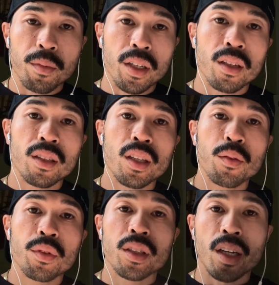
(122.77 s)
because he
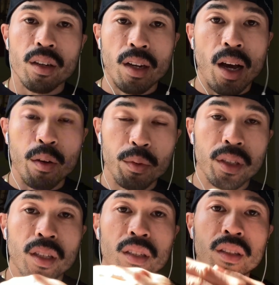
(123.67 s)
was scared I
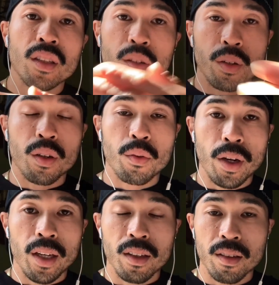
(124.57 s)
was gonna steal her
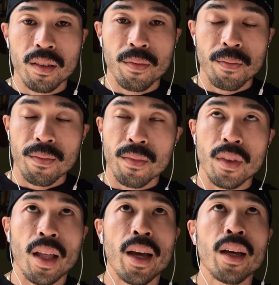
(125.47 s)
away.
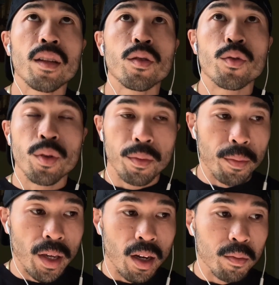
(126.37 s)
That tripped
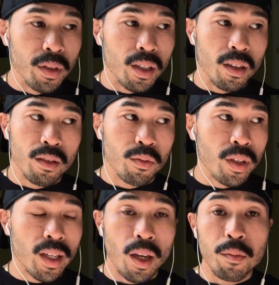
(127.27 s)
me out because
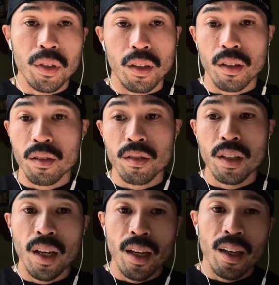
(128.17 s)
when it came to girls,
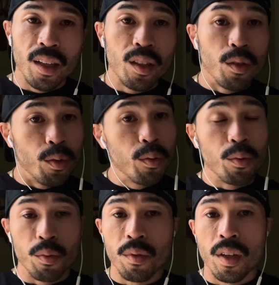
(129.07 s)
he
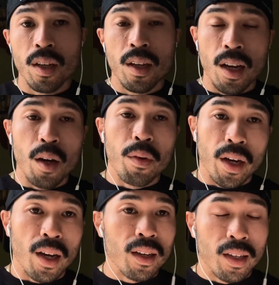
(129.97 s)
knew how
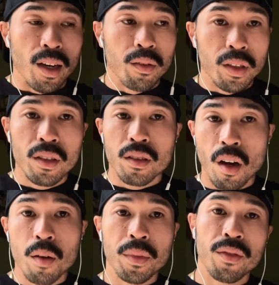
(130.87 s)
I got down. He
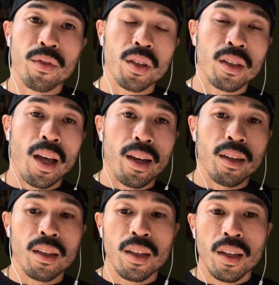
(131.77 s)
saw me
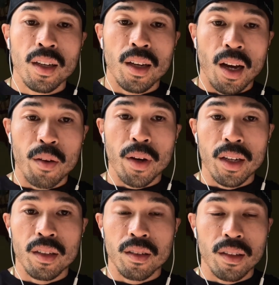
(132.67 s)
firsthand how
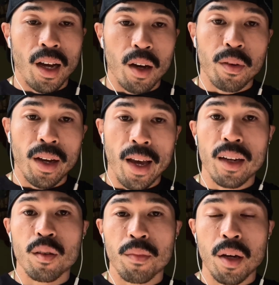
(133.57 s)
I
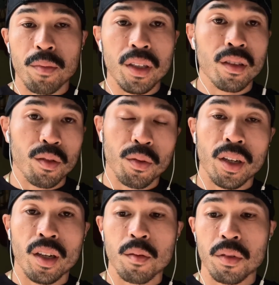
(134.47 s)
handled my business when
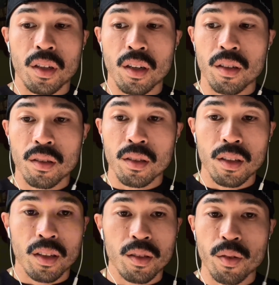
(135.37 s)
it comes to girls.
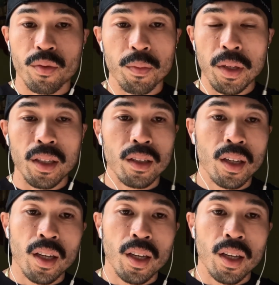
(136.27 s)
So for me,